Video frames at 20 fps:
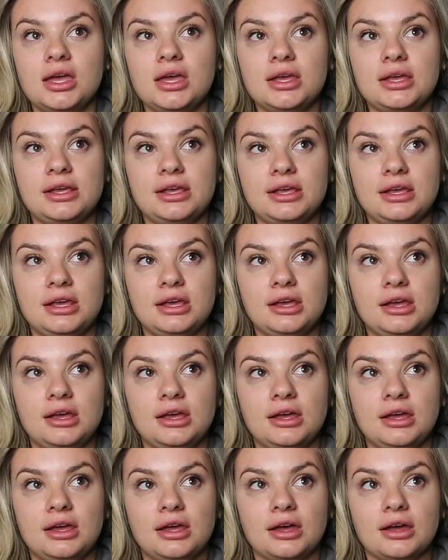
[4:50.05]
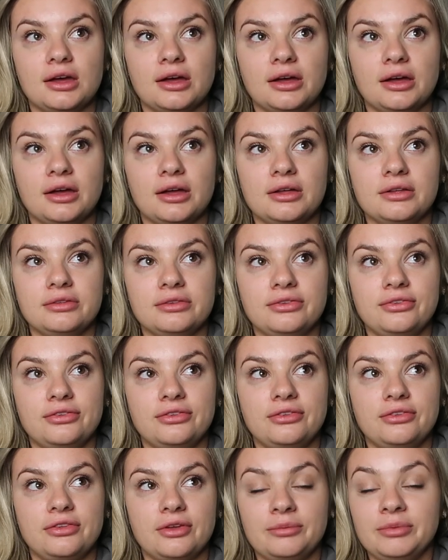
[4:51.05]
He
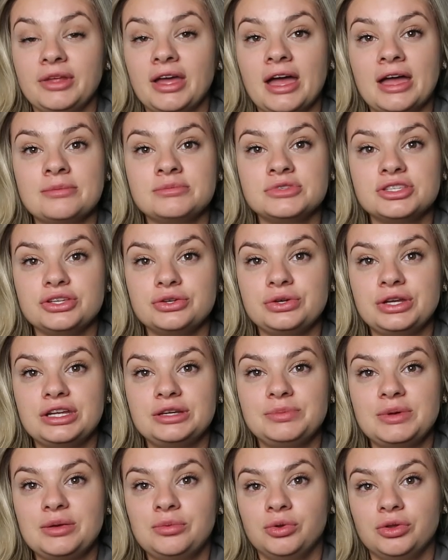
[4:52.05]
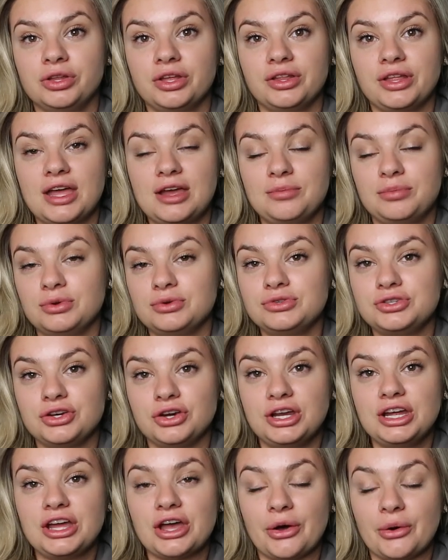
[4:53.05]
sometimes you need people to like boost
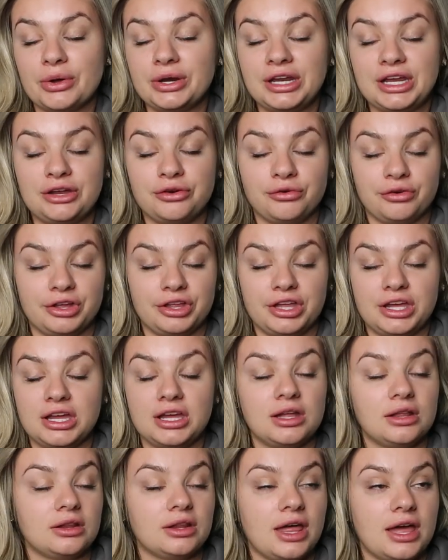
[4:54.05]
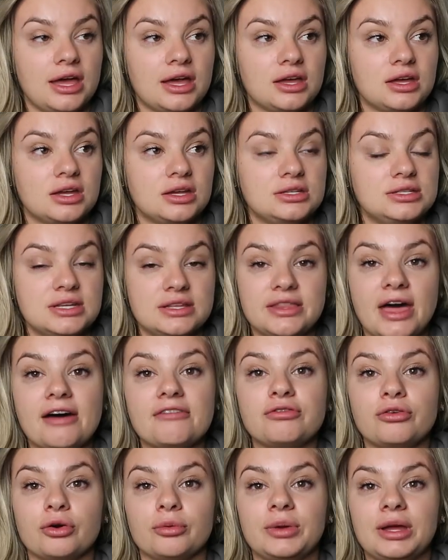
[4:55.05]
your ego, and he really like did
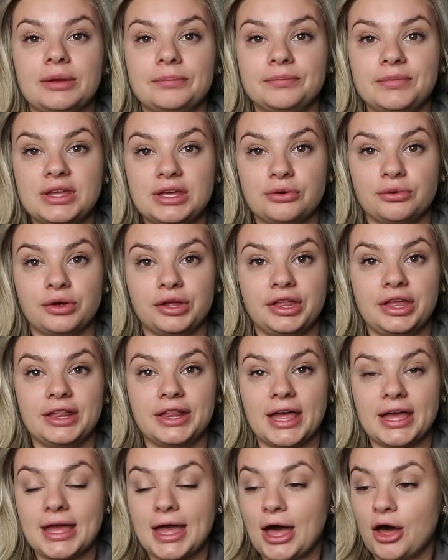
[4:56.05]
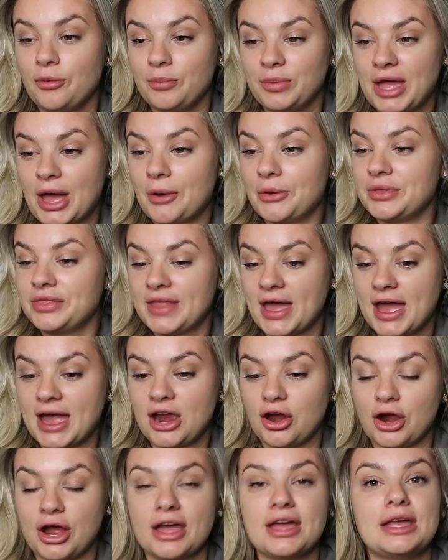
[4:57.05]
that for me. He really like helped me out in that
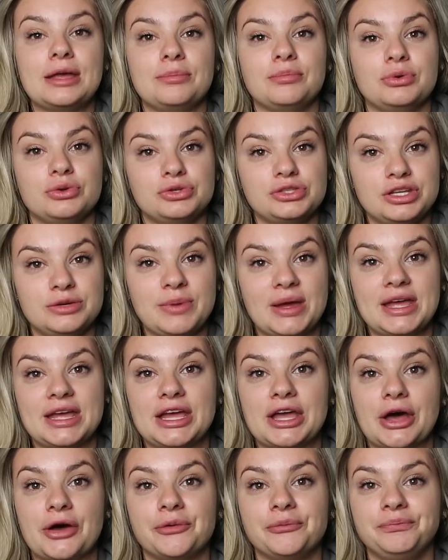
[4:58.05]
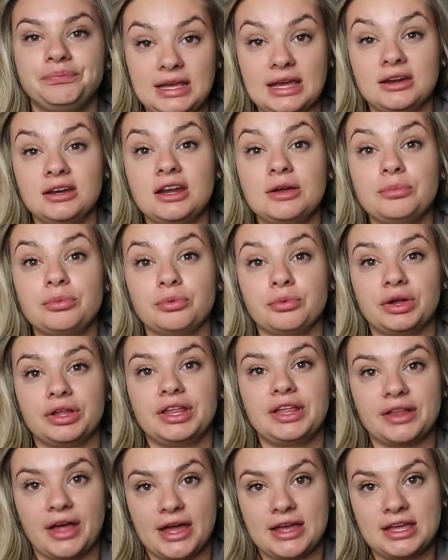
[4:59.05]
area. He boosted my ego. He ended up
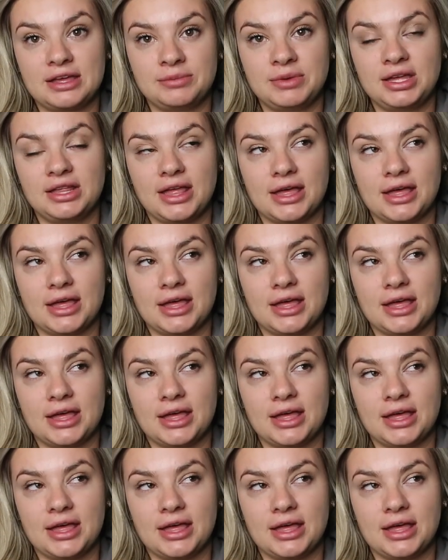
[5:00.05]
really liking me.